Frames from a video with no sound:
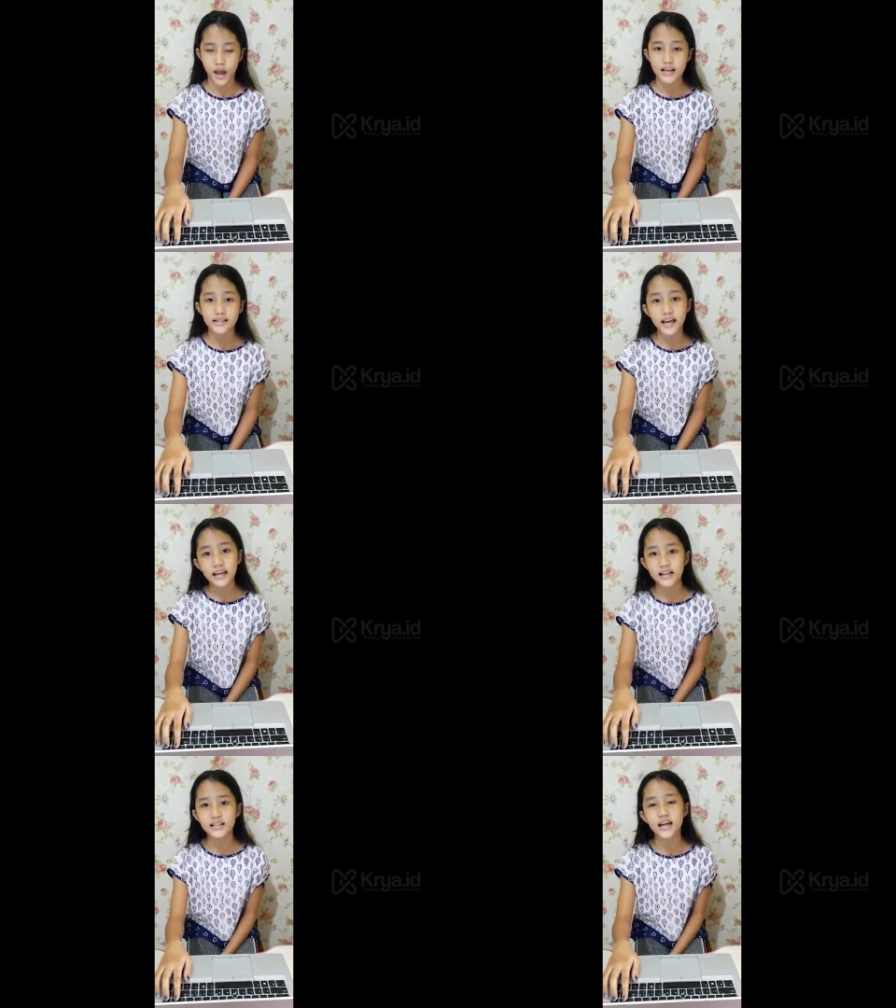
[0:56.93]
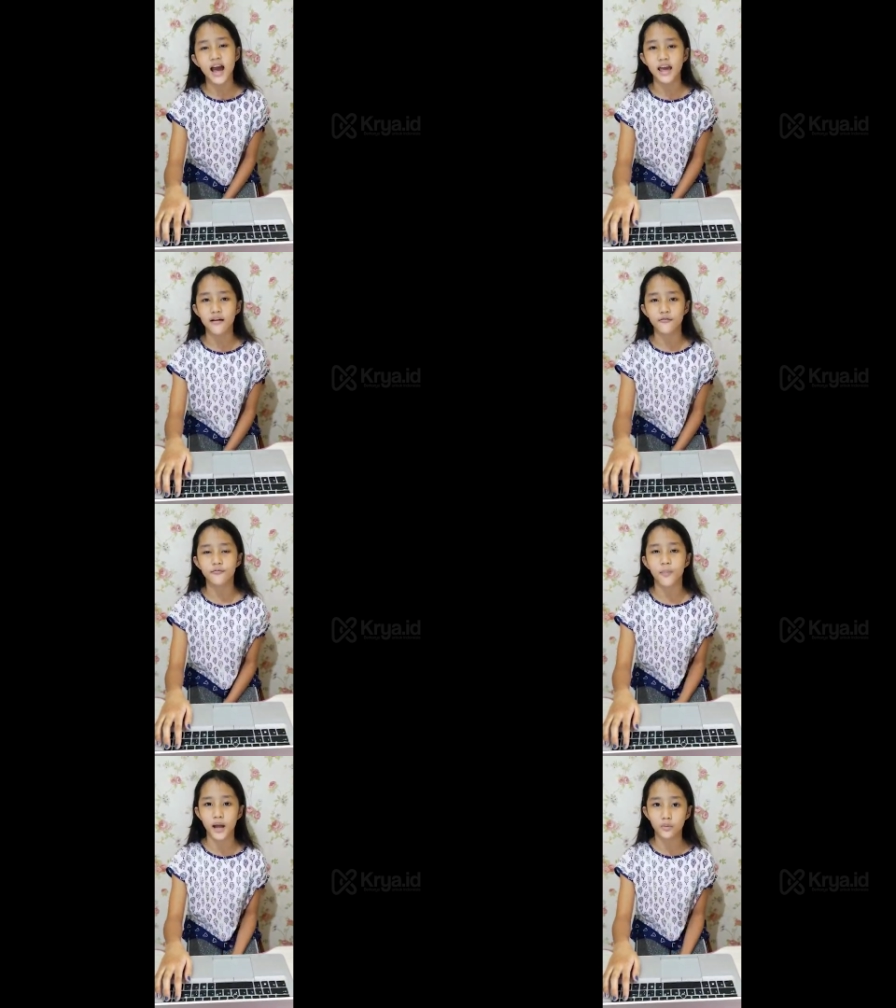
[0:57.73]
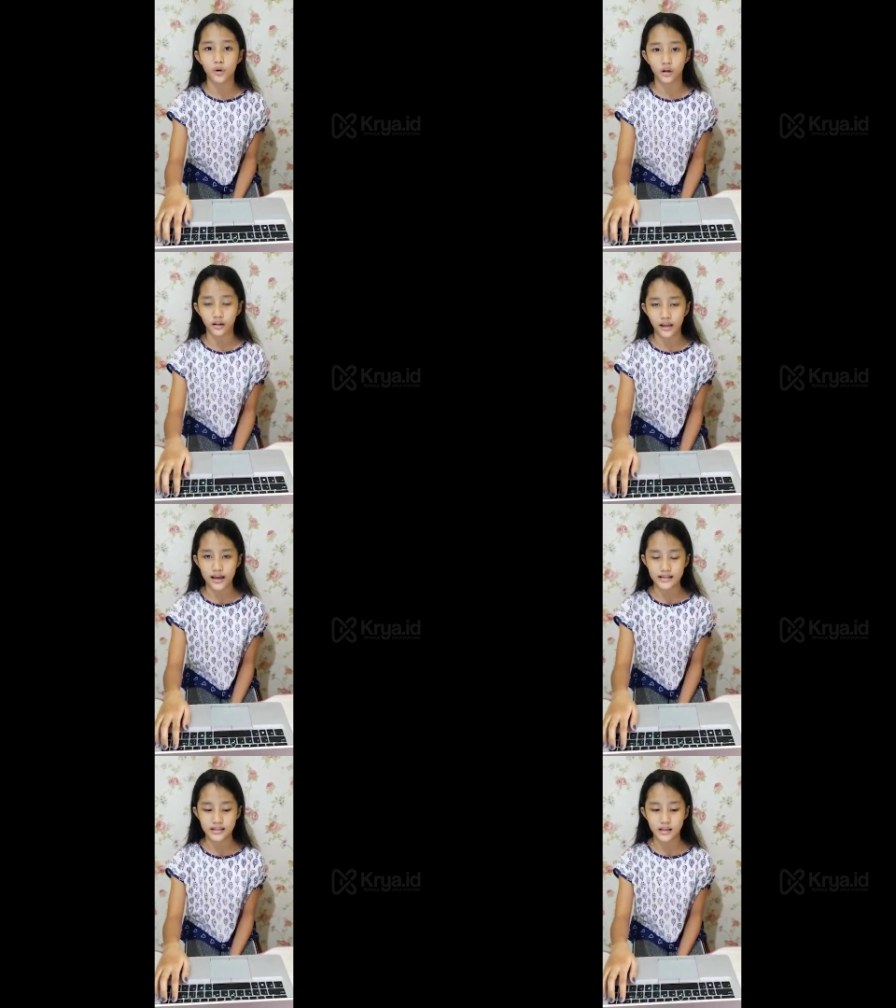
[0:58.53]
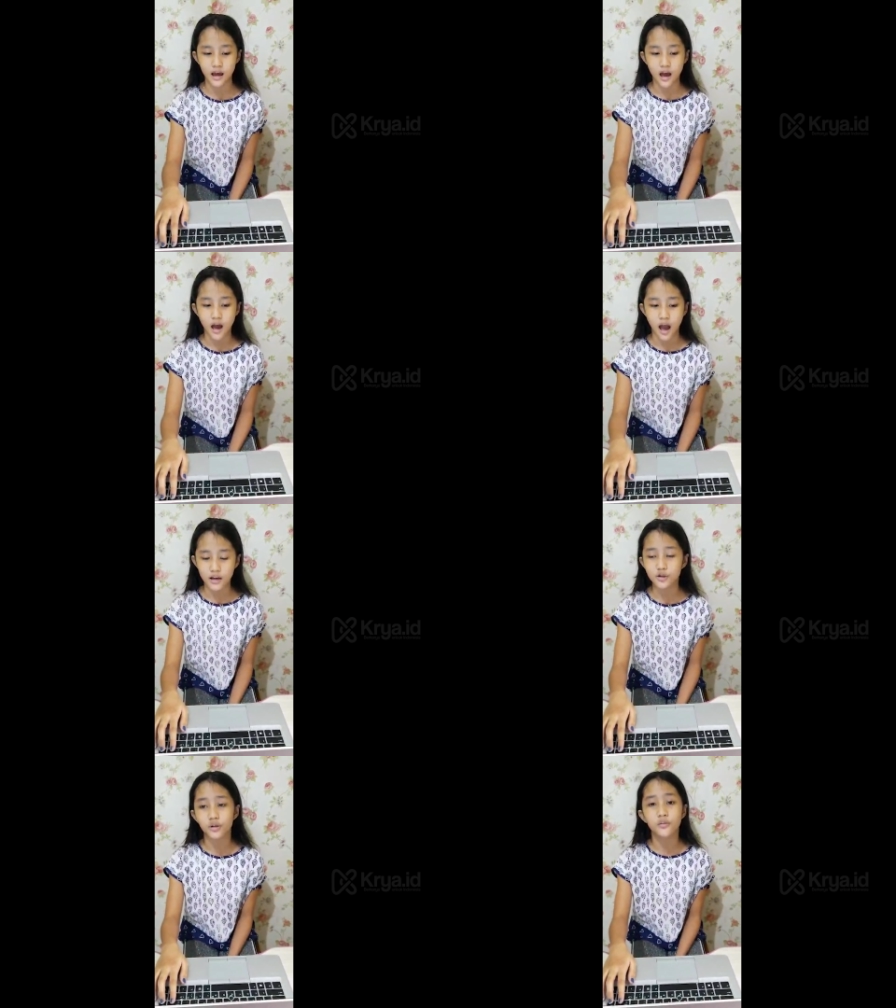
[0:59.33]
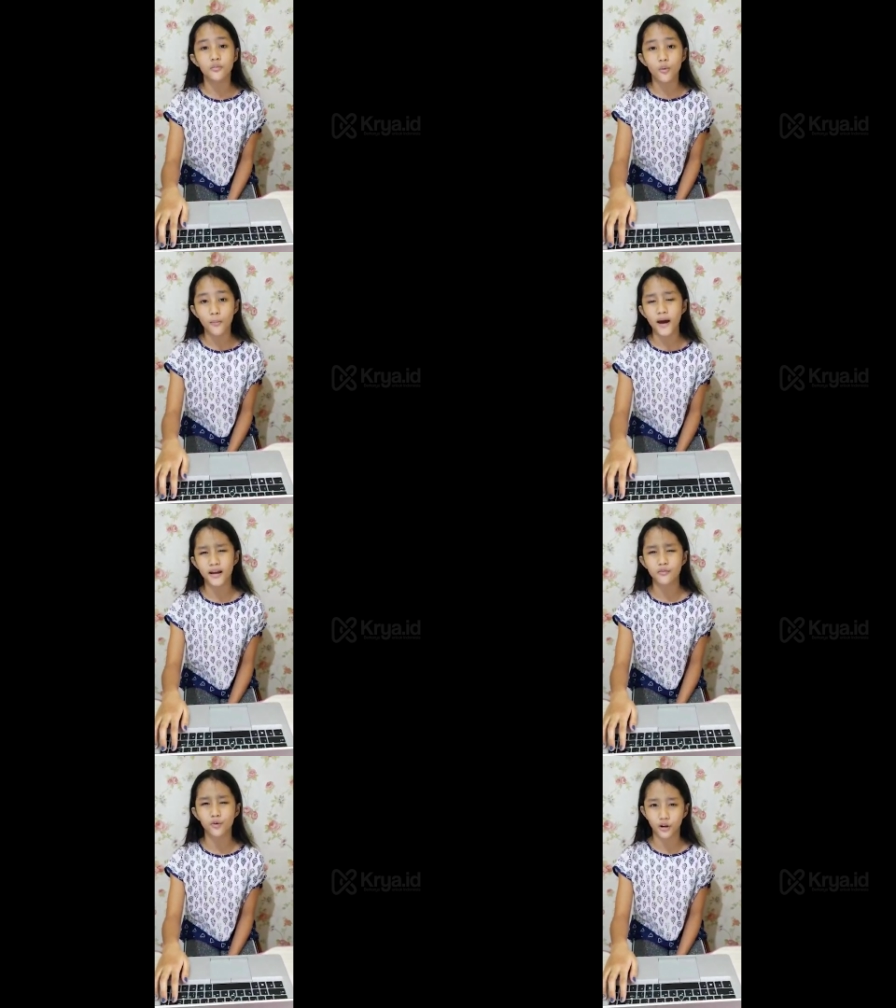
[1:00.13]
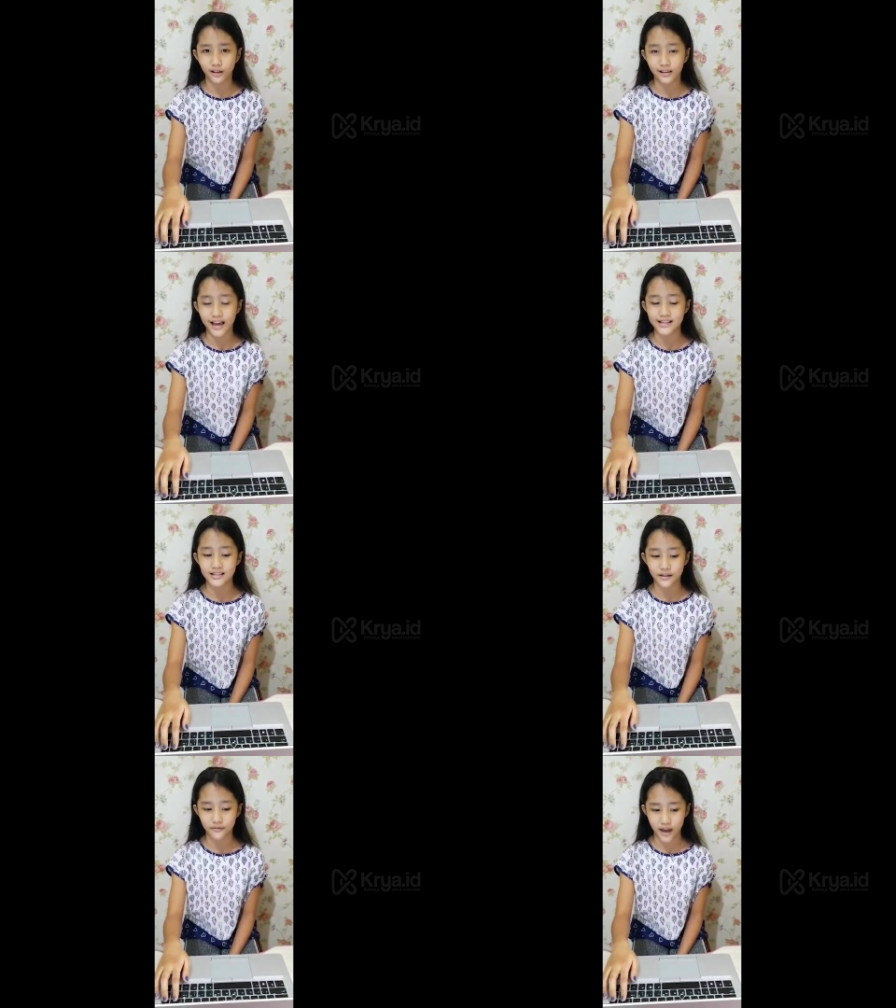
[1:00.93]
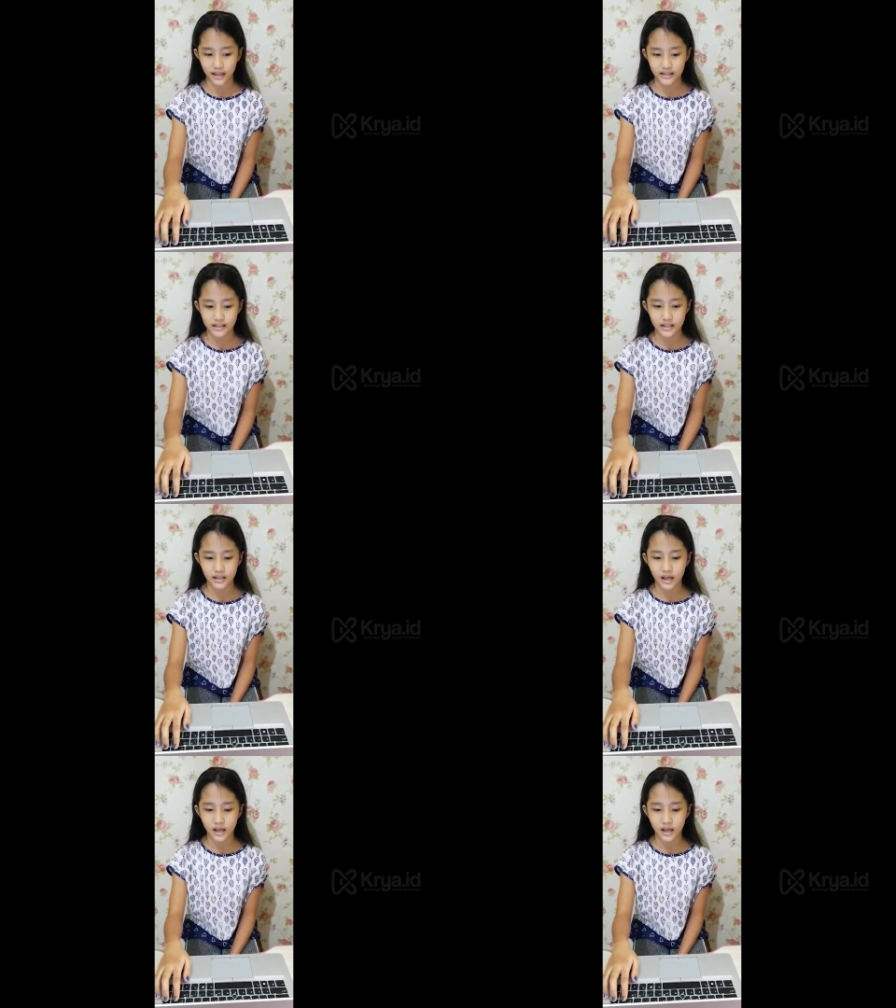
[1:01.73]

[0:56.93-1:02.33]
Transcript: Second, I have Mindwork class. I joined Mindwork class event.